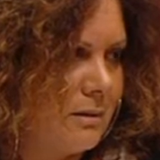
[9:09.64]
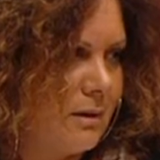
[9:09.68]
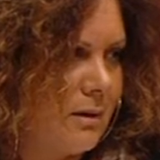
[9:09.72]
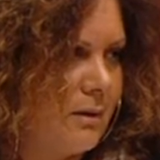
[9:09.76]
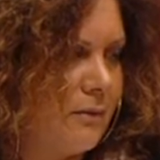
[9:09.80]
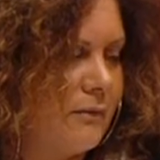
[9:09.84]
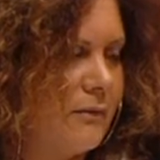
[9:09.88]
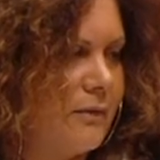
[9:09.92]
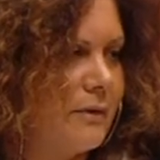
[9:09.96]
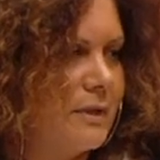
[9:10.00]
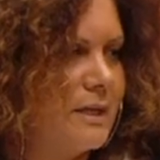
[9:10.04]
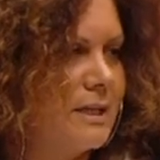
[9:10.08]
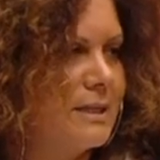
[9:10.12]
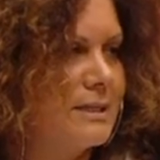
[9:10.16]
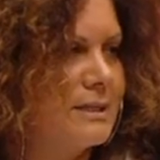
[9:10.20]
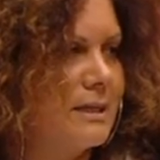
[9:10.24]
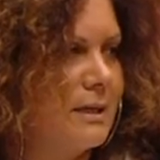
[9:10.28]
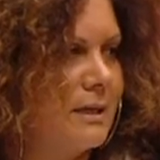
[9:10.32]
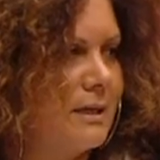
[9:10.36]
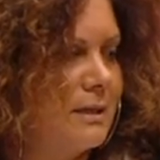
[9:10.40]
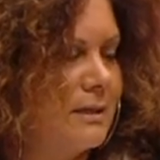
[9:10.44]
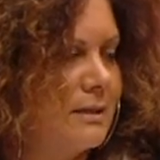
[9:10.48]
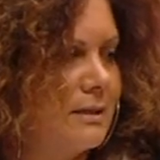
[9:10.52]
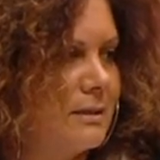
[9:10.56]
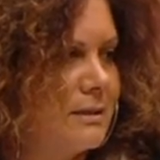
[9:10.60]
of these
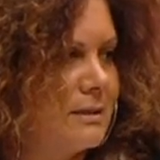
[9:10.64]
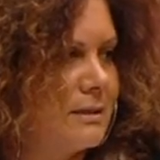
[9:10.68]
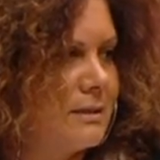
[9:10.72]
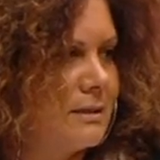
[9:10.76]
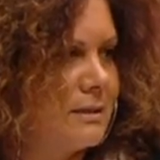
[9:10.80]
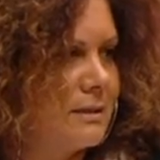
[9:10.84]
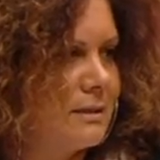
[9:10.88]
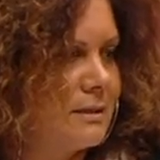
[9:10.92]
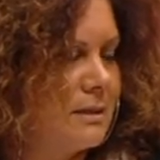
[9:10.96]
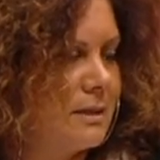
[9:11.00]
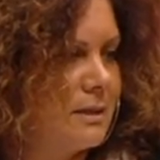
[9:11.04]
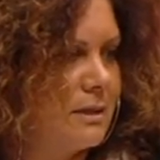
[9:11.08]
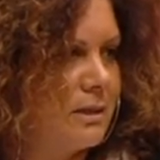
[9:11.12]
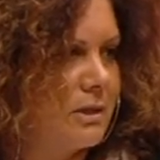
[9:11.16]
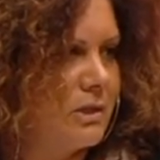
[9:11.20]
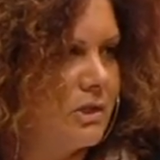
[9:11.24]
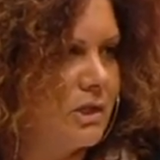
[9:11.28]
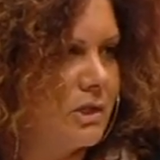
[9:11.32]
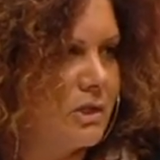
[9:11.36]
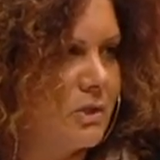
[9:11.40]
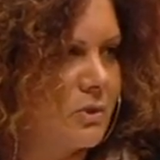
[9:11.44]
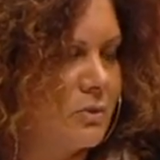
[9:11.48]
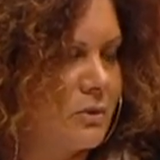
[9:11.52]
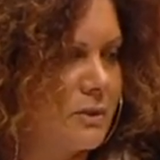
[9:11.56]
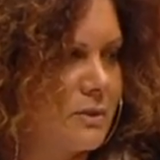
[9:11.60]
leaders in the
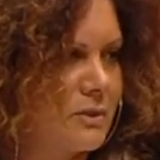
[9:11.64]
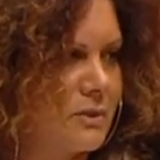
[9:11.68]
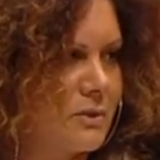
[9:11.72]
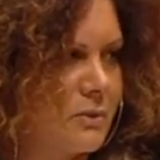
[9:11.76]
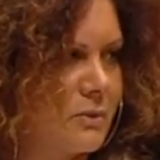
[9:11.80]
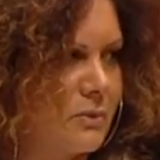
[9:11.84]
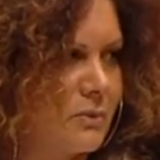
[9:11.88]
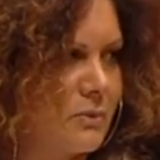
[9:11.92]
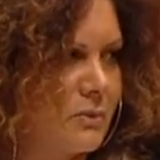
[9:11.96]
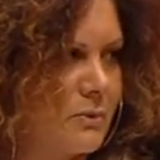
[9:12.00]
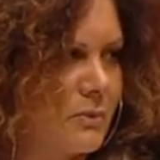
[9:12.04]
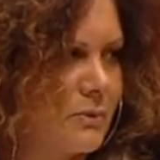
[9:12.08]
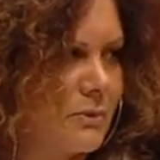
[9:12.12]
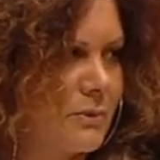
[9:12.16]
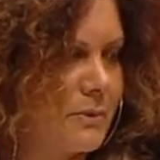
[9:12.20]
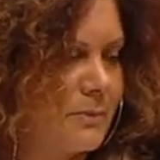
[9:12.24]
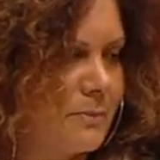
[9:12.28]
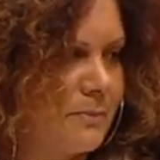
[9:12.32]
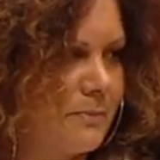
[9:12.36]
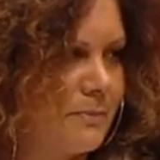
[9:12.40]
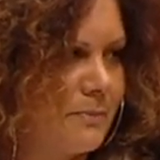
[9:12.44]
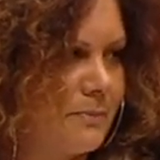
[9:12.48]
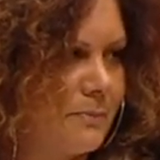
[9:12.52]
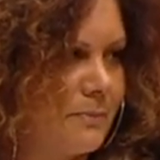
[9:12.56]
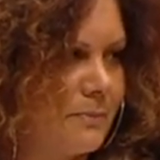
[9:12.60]
Jesuit schools.
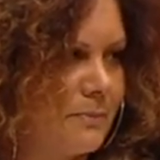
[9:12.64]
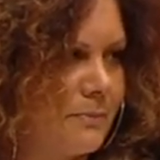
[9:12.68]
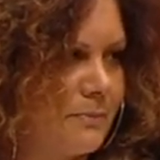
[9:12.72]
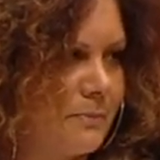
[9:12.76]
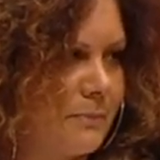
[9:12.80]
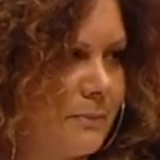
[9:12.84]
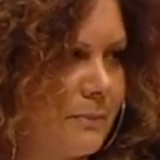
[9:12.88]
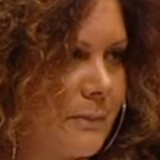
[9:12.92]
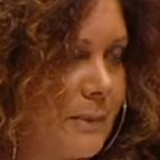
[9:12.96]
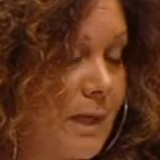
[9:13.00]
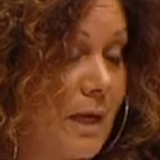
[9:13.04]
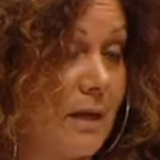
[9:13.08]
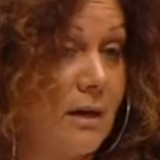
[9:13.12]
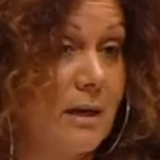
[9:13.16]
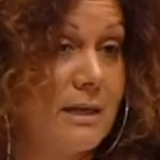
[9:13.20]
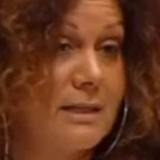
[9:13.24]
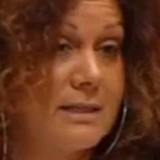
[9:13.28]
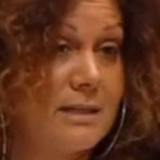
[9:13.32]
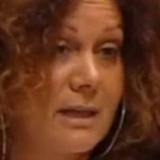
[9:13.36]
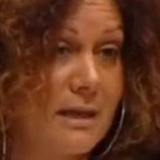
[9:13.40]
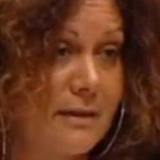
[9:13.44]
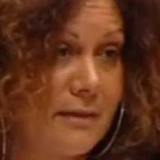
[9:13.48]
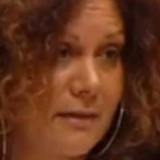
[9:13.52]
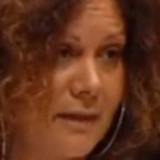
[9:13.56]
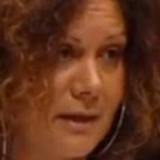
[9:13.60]
And I
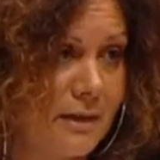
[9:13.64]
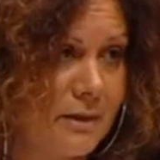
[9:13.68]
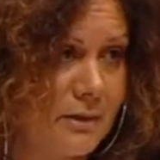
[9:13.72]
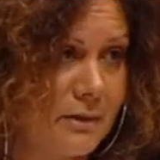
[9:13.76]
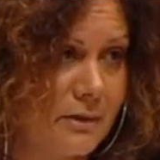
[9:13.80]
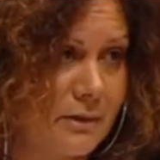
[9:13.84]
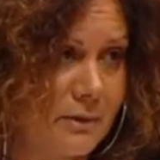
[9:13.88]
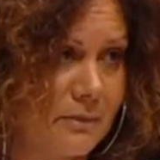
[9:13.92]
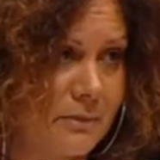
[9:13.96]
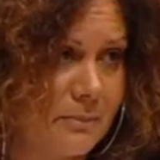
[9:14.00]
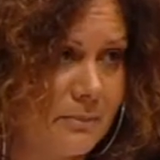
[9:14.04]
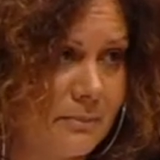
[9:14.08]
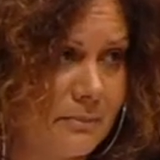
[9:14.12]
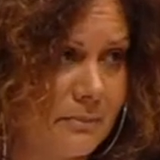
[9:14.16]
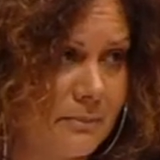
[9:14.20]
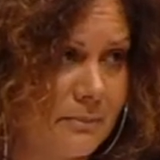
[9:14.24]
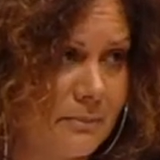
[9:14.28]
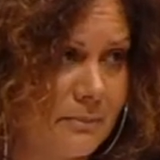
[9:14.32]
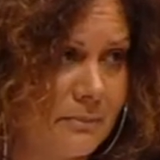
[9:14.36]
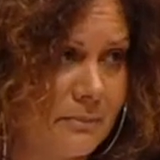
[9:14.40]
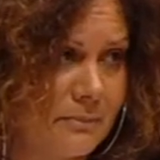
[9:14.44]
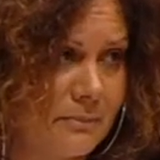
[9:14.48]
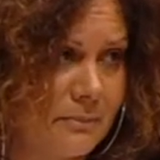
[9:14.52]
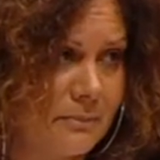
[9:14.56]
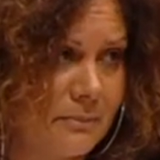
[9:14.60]
say thank you.
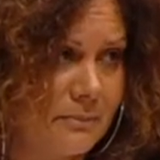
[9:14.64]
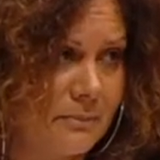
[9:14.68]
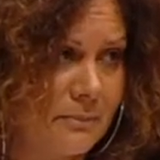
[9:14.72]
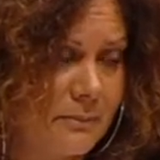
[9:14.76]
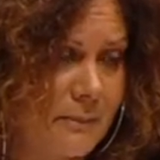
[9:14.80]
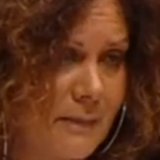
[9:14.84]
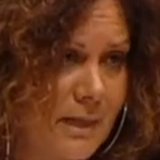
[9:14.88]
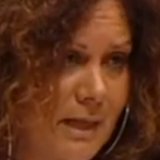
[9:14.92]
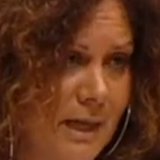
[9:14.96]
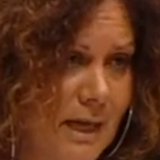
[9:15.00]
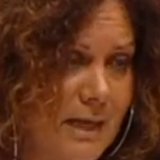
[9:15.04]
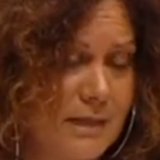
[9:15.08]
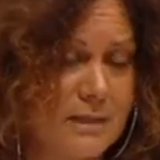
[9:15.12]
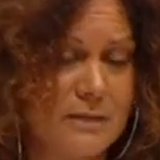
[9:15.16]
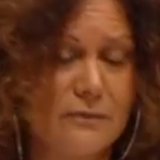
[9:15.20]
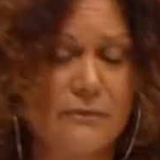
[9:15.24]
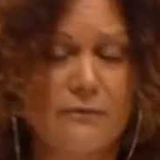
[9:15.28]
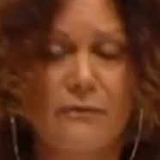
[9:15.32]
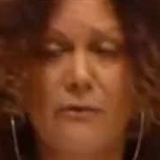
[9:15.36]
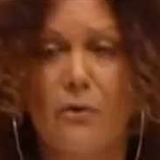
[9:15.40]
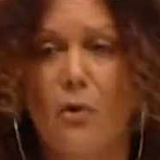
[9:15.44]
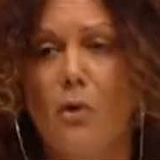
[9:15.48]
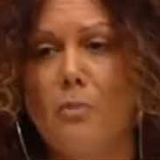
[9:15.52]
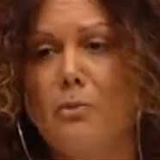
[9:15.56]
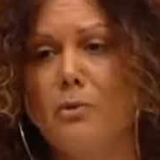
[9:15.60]
As a
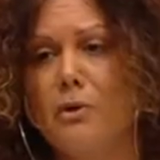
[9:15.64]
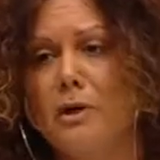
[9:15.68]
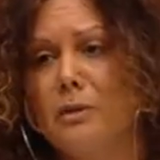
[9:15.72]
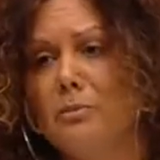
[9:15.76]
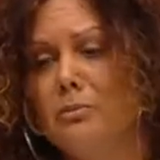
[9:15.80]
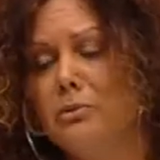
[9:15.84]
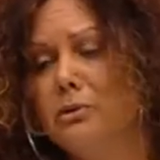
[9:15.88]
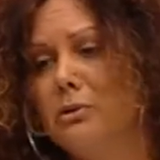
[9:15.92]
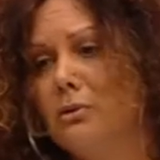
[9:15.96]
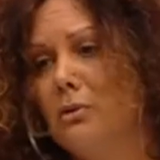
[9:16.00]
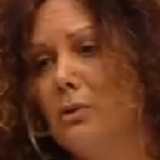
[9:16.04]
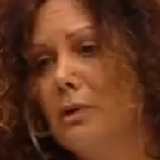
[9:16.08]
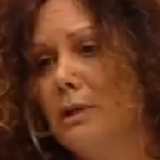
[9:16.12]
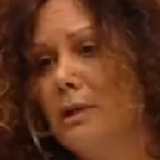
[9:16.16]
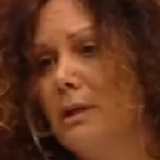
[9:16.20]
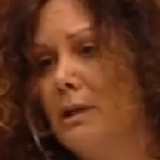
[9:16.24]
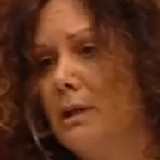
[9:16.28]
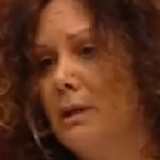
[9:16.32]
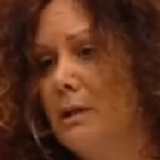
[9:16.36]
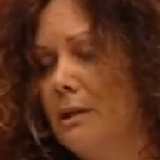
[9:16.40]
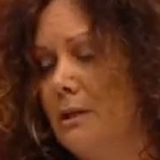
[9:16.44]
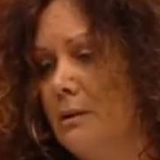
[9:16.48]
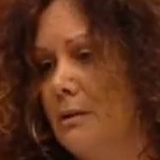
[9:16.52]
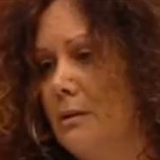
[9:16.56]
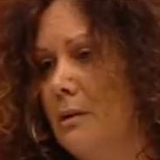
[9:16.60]
former
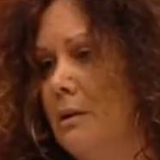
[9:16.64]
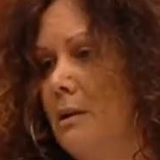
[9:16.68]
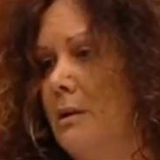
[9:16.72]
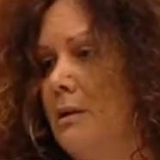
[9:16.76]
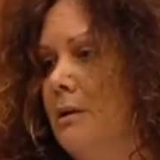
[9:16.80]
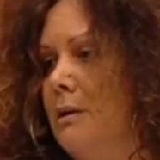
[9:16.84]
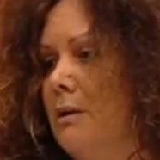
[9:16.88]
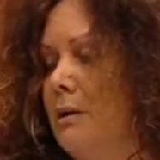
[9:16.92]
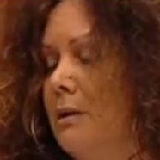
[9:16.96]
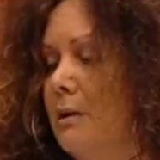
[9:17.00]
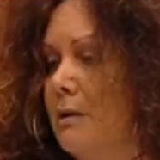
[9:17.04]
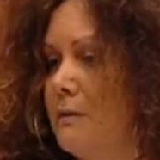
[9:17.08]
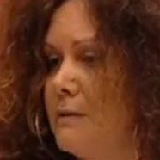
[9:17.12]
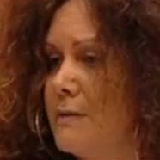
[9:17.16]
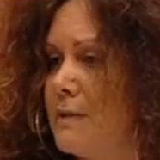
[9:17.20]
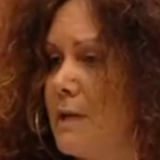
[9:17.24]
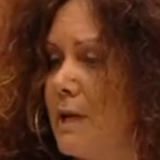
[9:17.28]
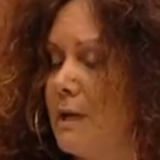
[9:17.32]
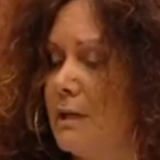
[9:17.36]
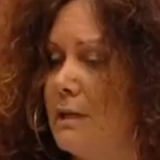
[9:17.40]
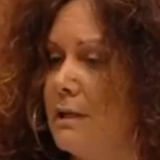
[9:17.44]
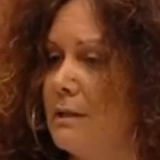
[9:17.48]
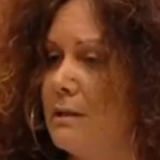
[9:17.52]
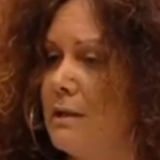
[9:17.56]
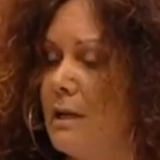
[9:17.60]
employee of
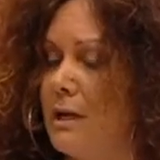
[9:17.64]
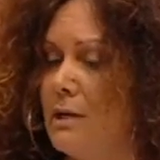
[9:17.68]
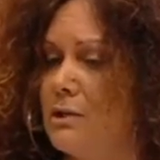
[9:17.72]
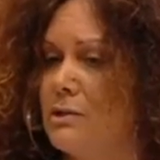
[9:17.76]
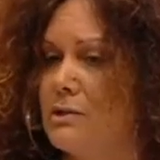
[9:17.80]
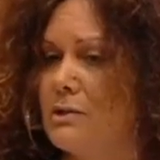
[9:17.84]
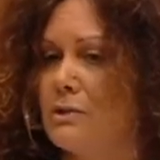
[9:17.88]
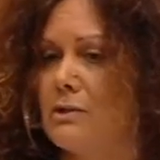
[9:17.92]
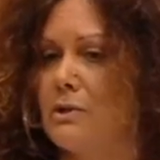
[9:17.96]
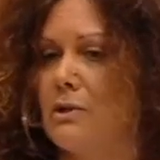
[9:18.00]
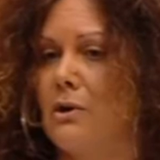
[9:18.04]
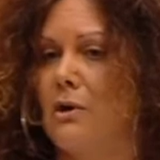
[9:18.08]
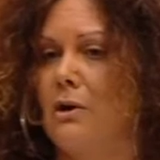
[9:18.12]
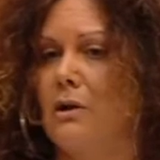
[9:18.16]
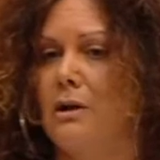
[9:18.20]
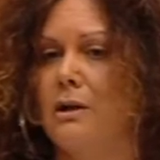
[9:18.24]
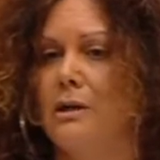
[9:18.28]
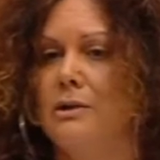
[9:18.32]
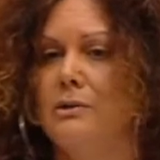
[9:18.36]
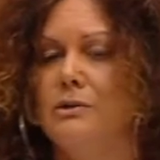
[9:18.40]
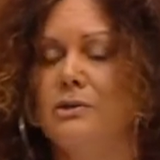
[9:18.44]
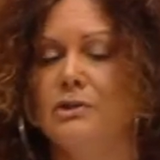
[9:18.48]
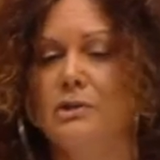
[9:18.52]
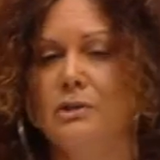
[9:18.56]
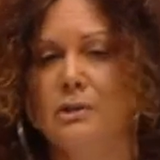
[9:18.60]
St Ignatius
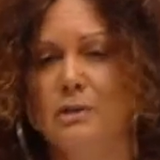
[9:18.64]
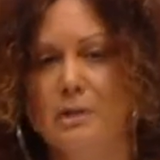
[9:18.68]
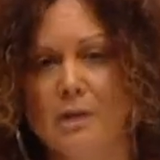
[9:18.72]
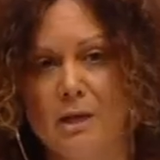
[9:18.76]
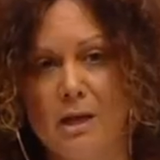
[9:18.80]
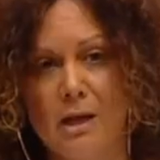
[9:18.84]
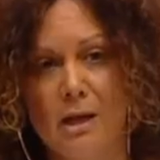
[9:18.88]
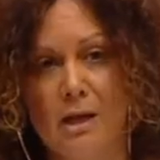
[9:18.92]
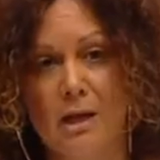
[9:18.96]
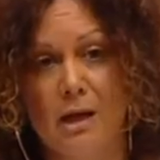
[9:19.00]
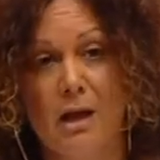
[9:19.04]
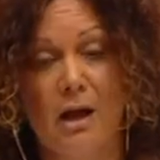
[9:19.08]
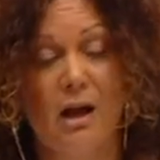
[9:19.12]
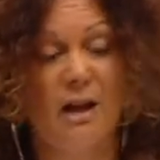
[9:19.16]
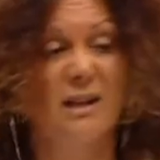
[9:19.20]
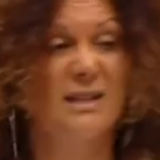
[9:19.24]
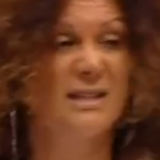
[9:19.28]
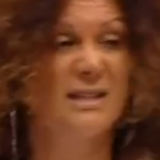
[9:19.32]
College, I